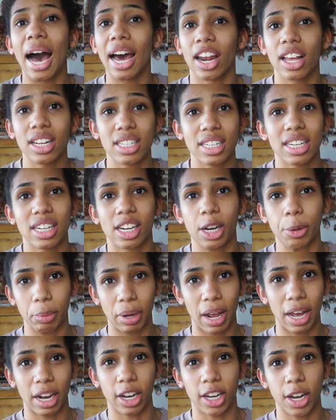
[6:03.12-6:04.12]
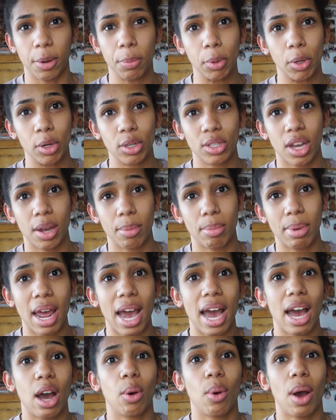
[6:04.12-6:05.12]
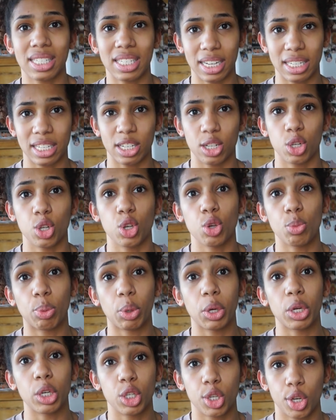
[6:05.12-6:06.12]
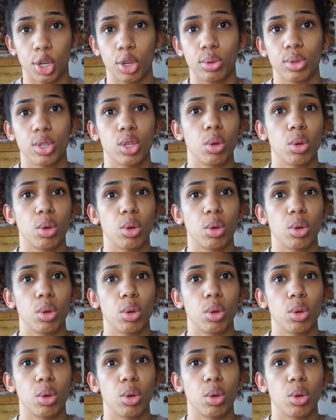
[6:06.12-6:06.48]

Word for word: And I did, and I'm glad I did, because I'm now sixty-two point two,